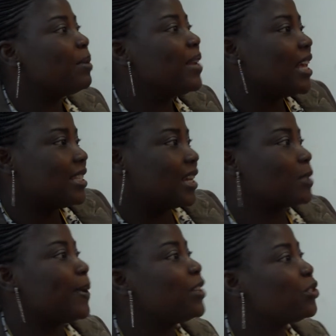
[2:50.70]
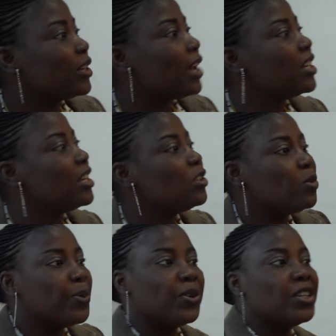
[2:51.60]
maybe there is expansion now, they need to
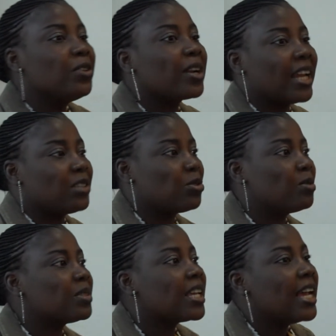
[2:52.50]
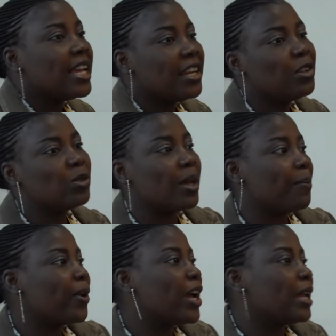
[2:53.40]
build new classrooms, they need to
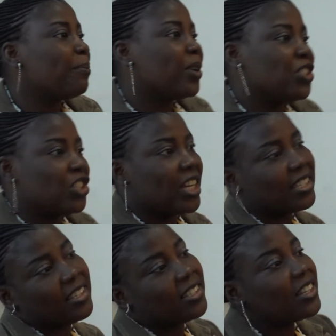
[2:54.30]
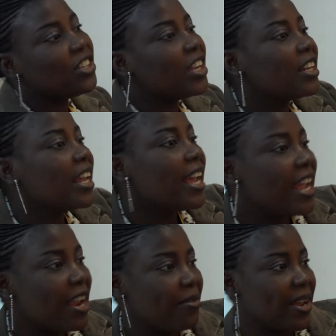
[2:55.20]
employ more teachers in certain
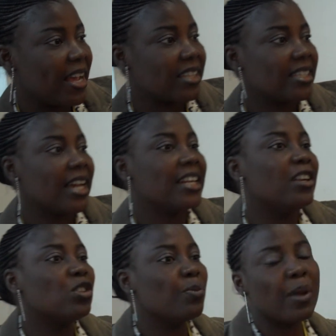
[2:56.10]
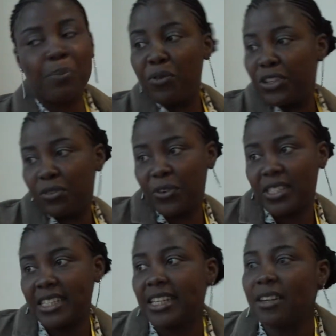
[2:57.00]
areas, and they need to make provision for
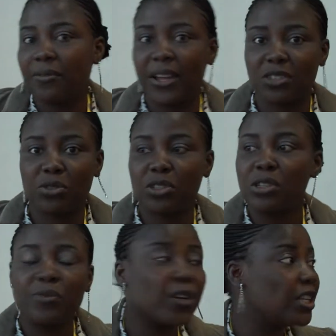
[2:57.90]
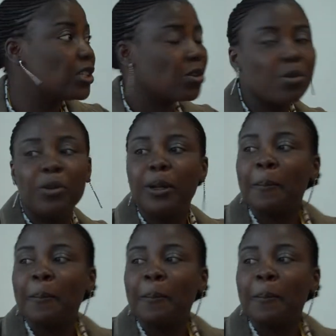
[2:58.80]
certain infrastructures for the school.